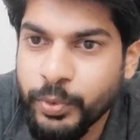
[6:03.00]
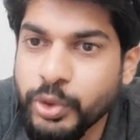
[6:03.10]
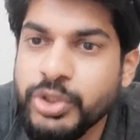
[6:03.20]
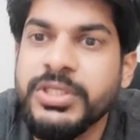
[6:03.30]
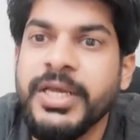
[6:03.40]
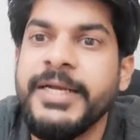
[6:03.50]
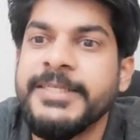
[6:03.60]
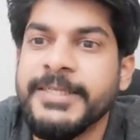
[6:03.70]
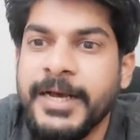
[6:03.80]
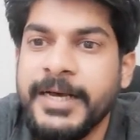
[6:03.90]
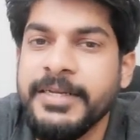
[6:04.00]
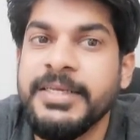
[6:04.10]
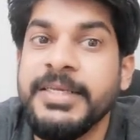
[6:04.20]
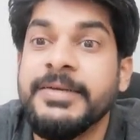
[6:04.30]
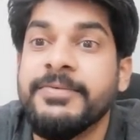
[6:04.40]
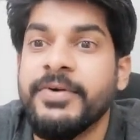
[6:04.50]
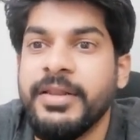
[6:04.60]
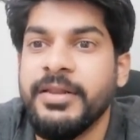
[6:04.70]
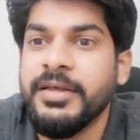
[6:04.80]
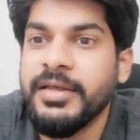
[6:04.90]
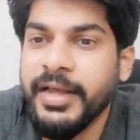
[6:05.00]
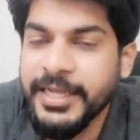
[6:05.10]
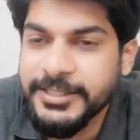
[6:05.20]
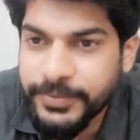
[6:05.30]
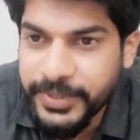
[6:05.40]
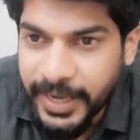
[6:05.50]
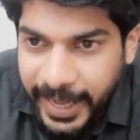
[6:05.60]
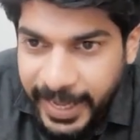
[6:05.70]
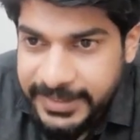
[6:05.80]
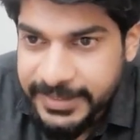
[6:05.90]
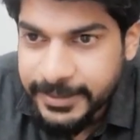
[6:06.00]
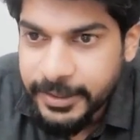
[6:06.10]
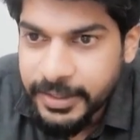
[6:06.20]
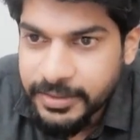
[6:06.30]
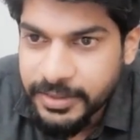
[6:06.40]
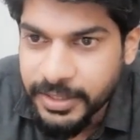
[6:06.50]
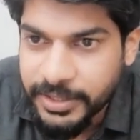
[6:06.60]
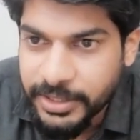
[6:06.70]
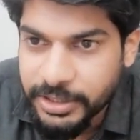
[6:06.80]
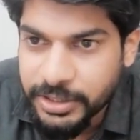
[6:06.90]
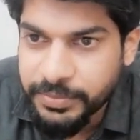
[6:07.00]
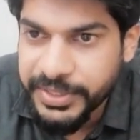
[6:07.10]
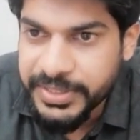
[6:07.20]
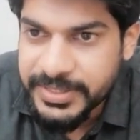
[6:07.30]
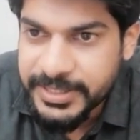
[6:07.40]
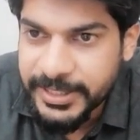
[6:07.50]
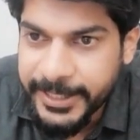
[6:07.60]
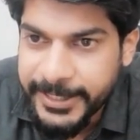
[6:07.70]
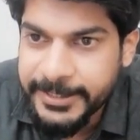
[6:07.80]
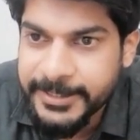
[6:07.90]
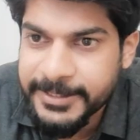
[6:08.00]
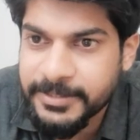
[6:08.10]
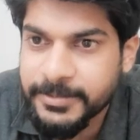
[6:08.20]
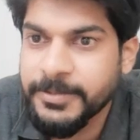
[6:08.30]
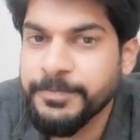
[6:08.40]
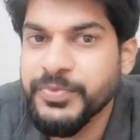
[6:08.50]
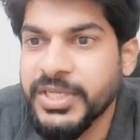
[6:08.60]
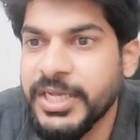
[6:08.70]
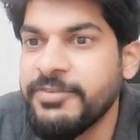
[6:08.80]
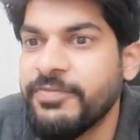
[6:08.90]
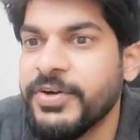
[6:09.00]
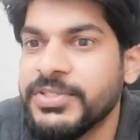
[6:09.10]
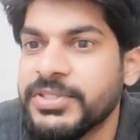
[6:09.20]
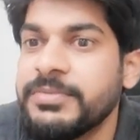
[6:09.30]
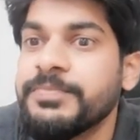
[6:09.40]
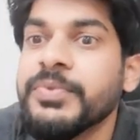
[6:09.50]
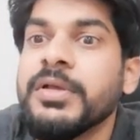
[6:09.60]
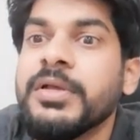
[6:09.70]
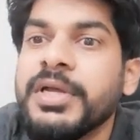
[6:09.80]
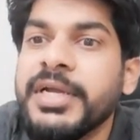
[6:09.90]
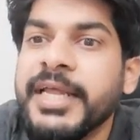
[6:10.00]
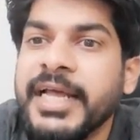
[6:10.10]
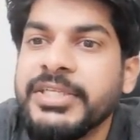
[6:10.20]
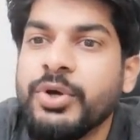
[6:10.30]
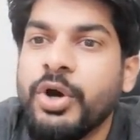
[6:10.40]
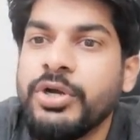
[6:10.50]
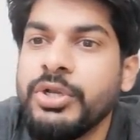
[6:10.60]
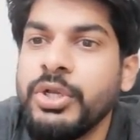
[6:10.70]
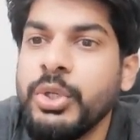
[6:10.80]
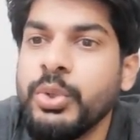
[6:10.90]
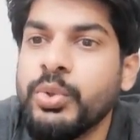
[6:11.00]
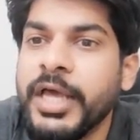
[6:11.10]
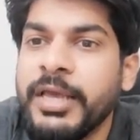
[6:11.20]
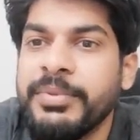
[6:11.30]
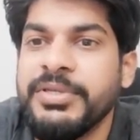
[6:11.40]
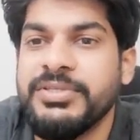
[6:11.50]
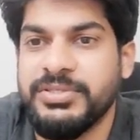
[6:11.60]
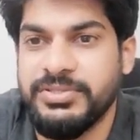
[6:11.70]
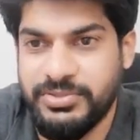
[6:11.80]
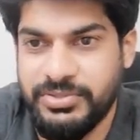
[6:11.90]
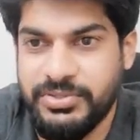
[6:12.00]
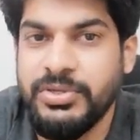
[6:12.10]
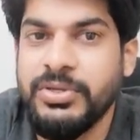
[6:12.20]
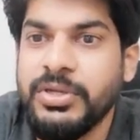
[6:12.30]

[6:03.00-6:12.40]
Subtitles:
both sides are equal, as well as the term inside this sine function, it has got no dimensions.